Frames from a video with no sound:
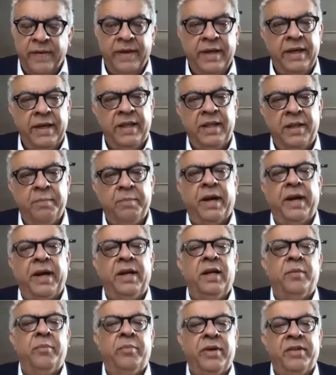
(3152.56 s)
in the
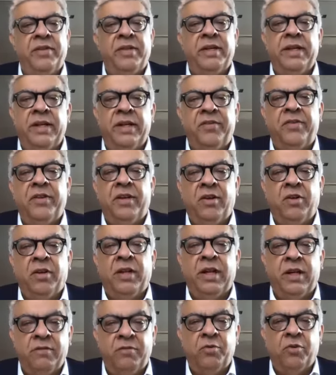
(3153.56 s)
Biden presidency? Now
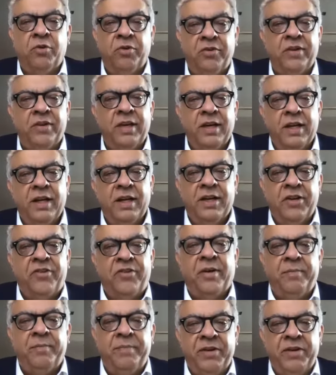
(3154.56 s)
that, of course,
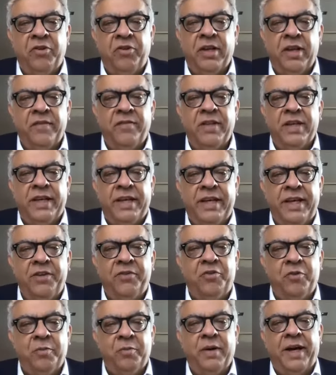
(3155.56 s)
Trump has to give the
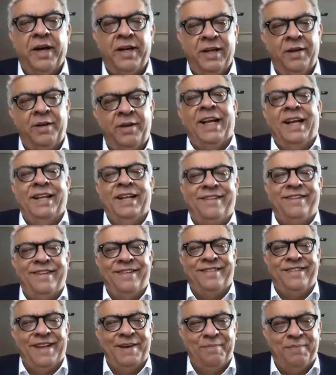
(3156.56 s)
keys to Biden. That's
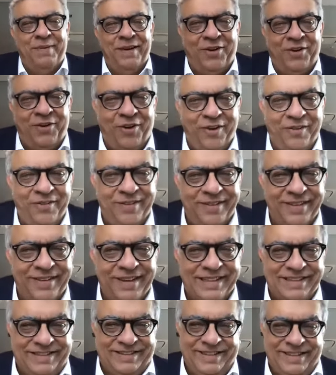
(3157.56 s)
a separate
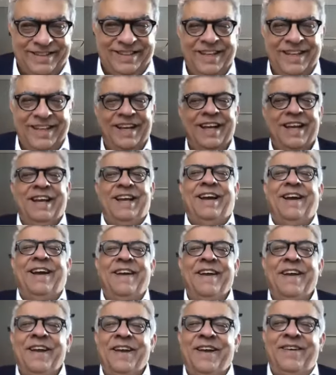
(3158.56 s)
conversation,
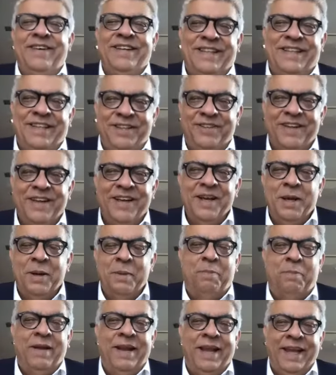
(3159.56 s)
which is
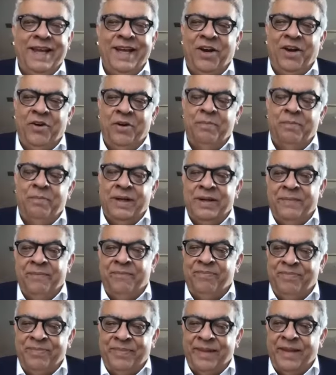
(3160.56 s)
playing out. But
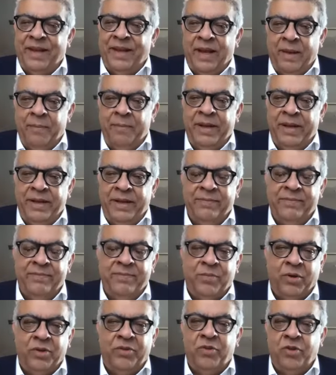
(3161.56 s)
I mean,
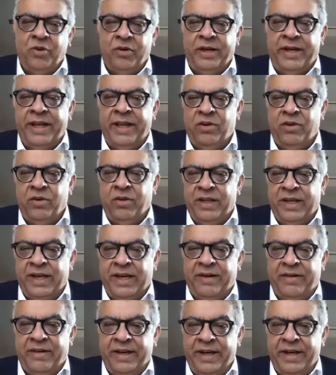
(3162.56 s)
what's your take on
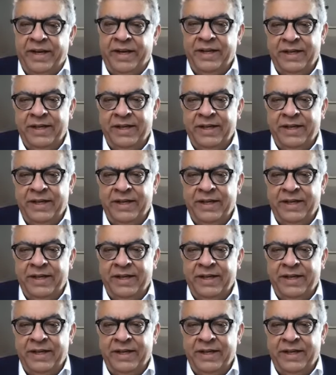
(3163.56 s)
that, right?